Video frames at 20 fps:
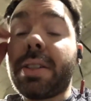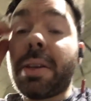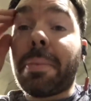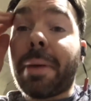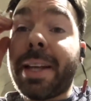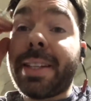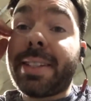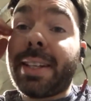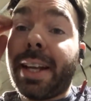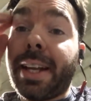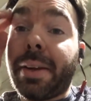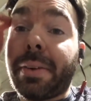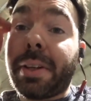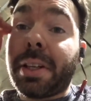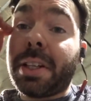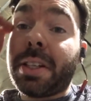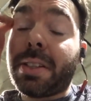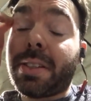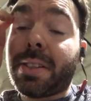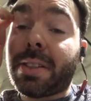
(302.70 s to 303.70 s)
basically I'm
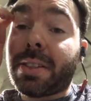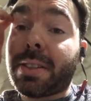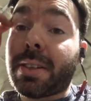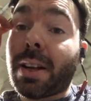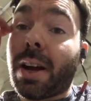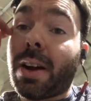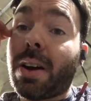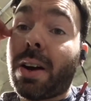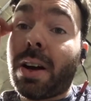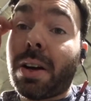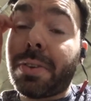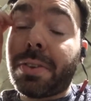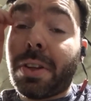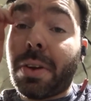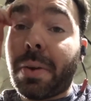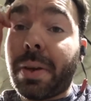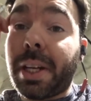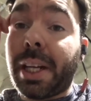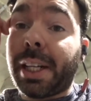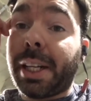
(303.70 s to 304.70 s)
going to start
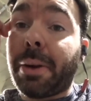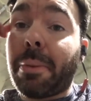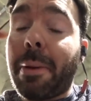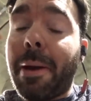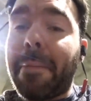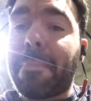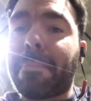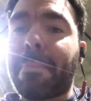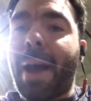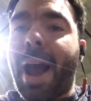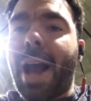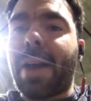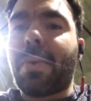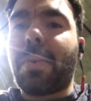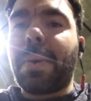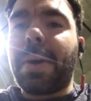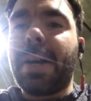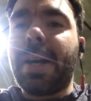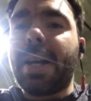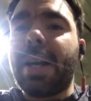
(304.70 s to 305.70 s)
doing a little bit of back
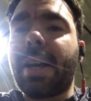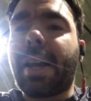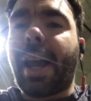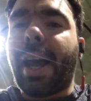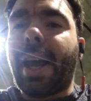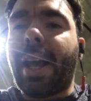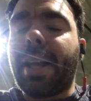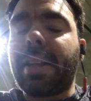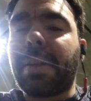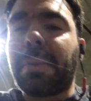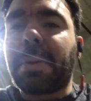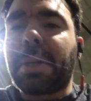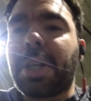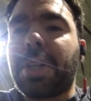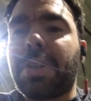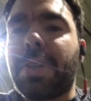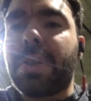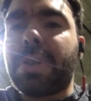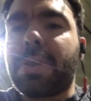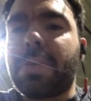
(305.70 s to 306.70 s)
work and I'm going
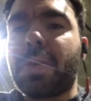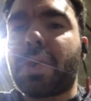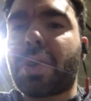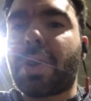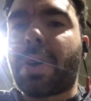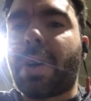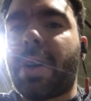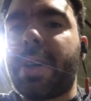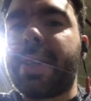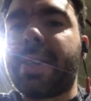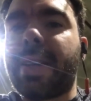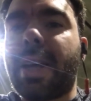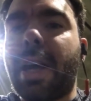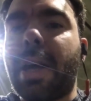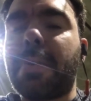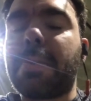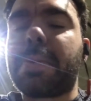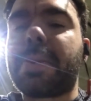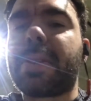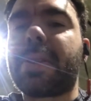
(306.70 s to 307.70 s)
to do some
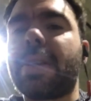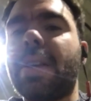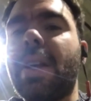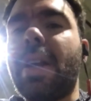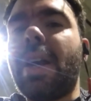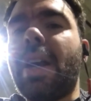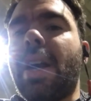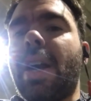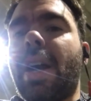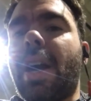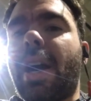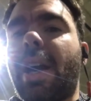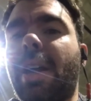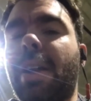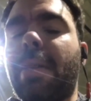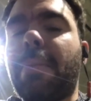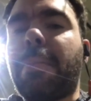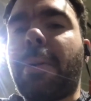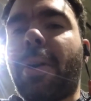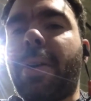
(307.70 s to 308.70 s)
triceps
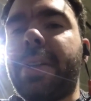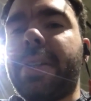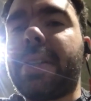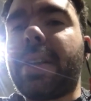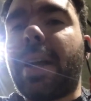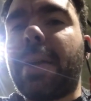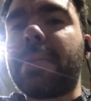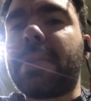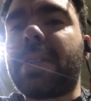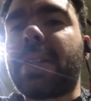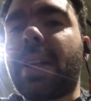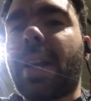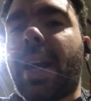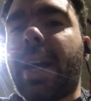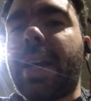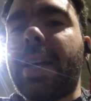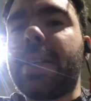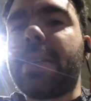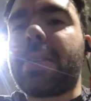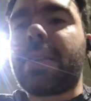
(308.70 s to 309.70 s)
and um, biceps
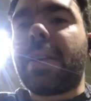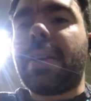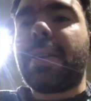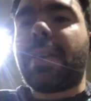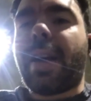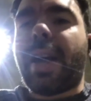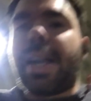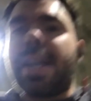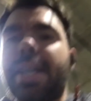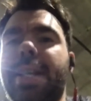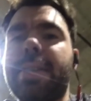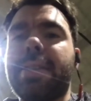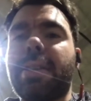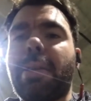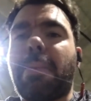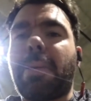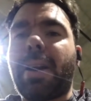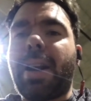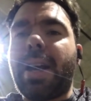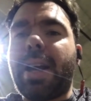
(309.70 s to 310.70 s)
today. So that is the
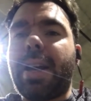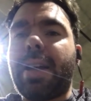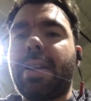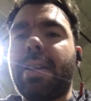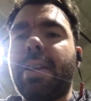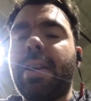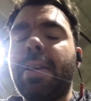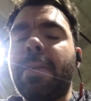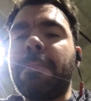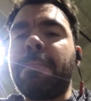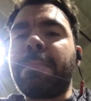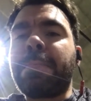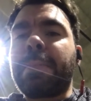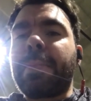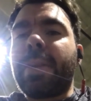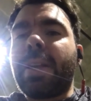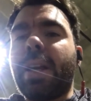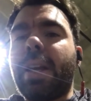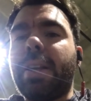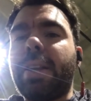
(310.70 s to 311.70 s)
plan
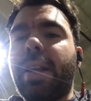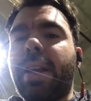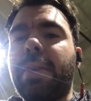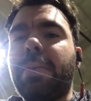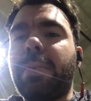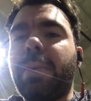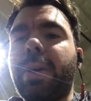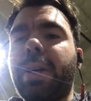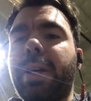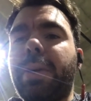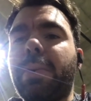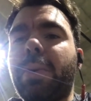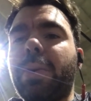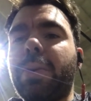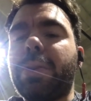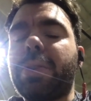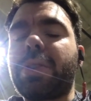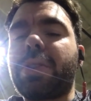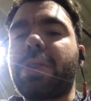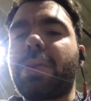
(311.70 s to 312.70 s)
and then we
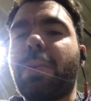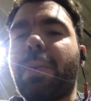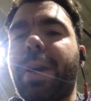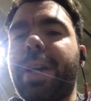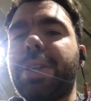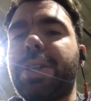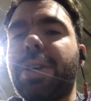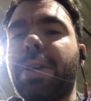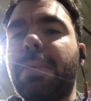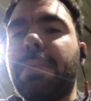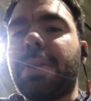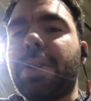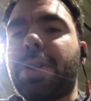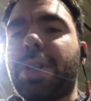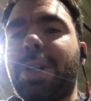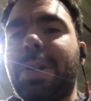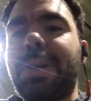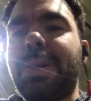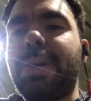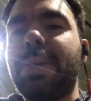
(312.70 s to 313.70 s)
will switch up the
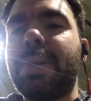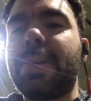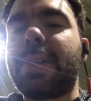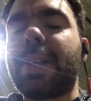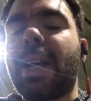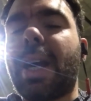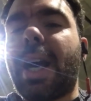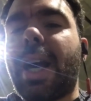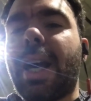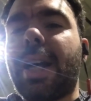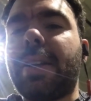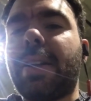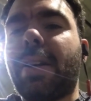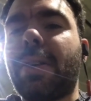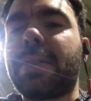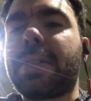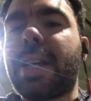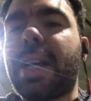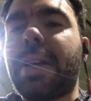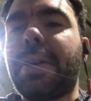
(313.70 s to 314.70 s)
shoes and
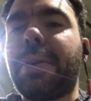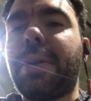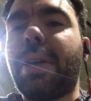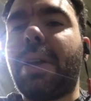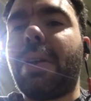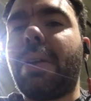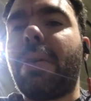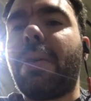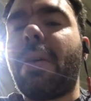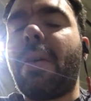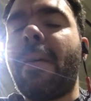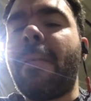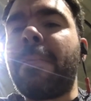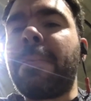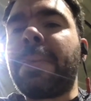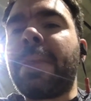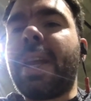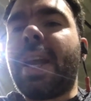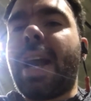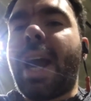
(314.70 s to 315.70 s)
I'll tell you
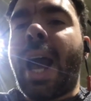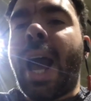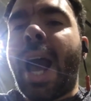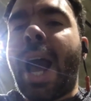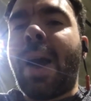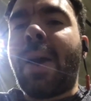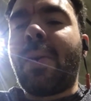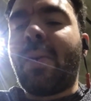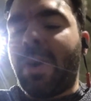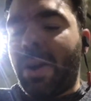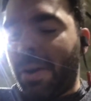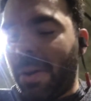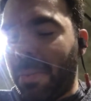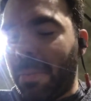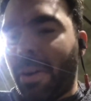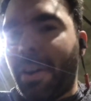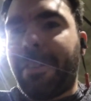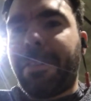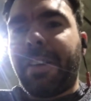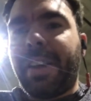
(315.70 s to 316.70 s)
how
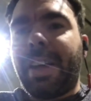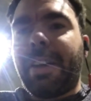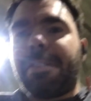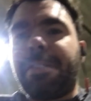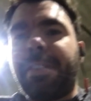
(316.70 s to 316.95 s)
my feet are